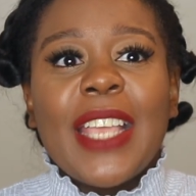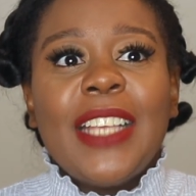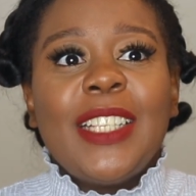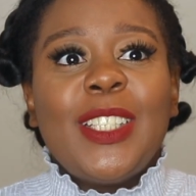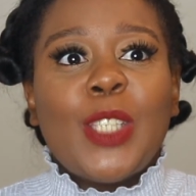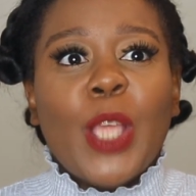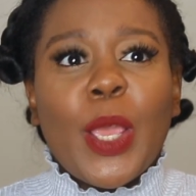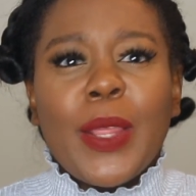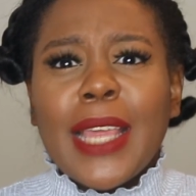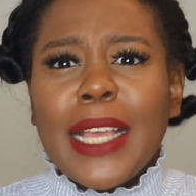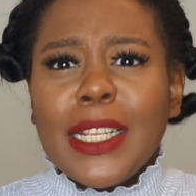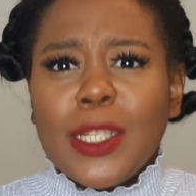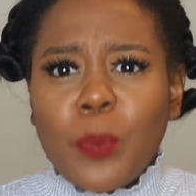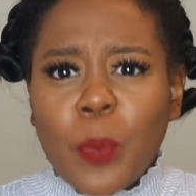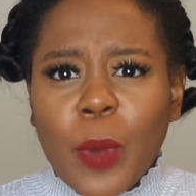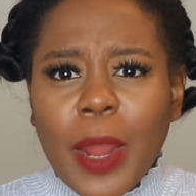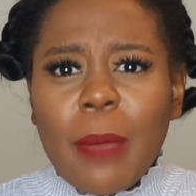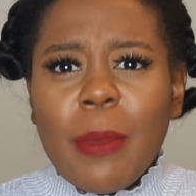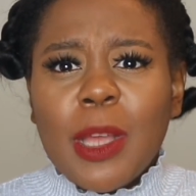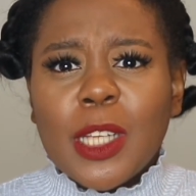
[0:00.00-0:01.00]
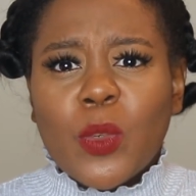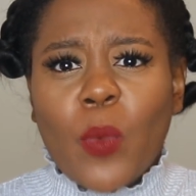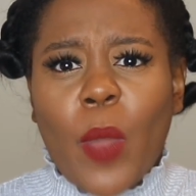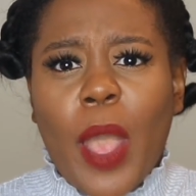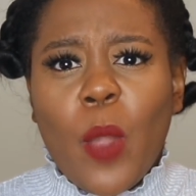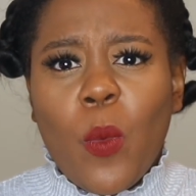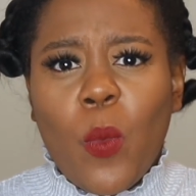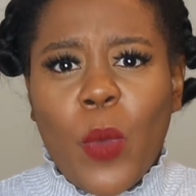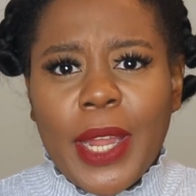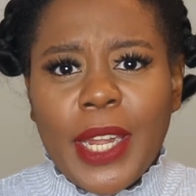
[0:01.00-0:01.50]
So that's pretty much what
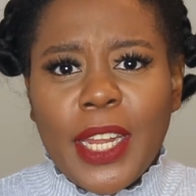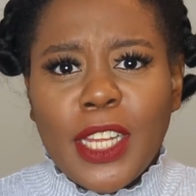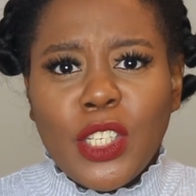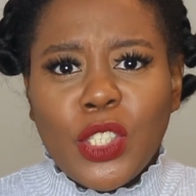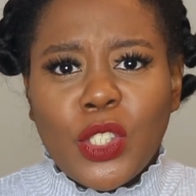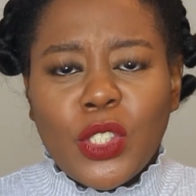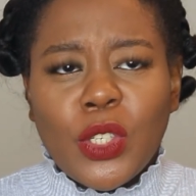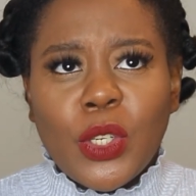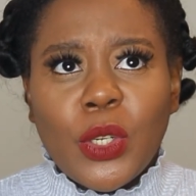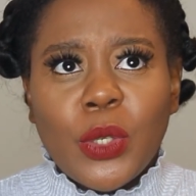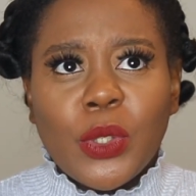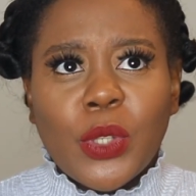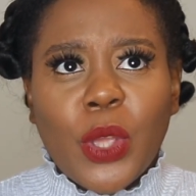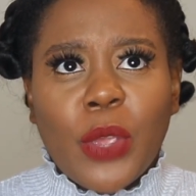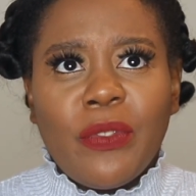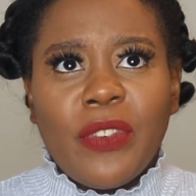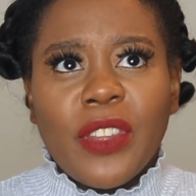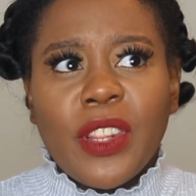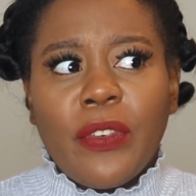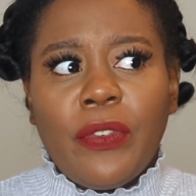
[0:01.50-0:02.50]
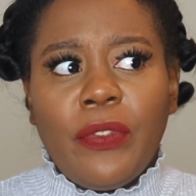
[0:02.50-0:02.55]
I went into. So for the